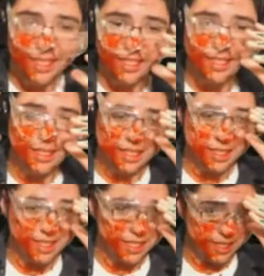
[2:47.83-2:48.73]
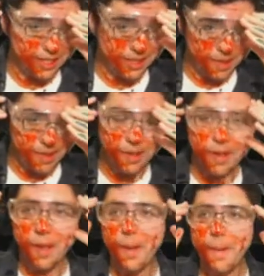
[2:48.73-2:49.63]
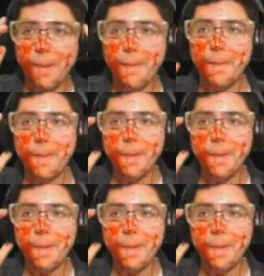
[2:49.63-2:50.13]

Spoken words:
(no one is talking)